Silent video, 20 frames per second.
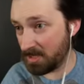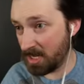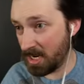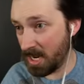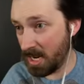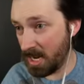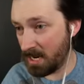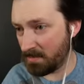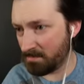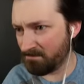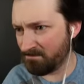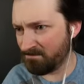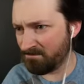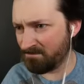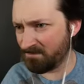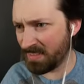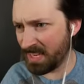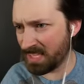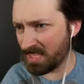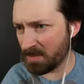
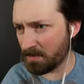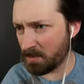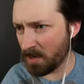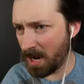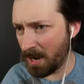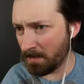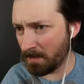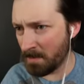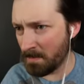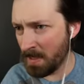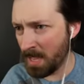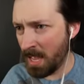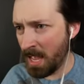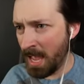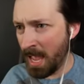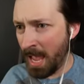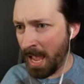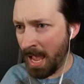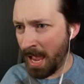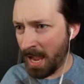taint, that's a problem.
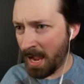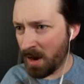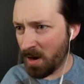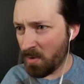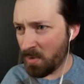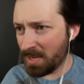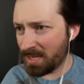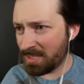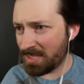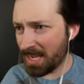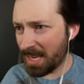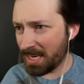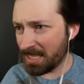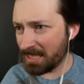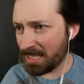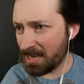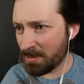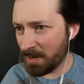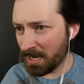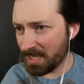How
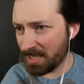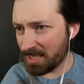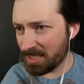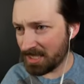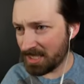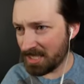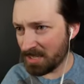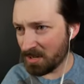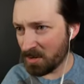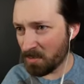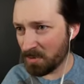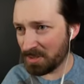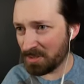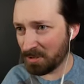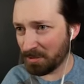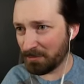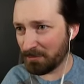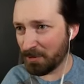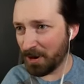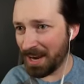exactly am I gonna deal with
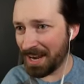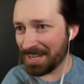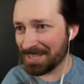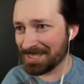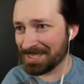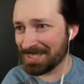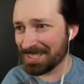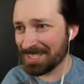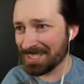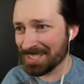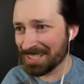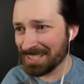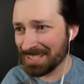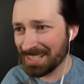your friend?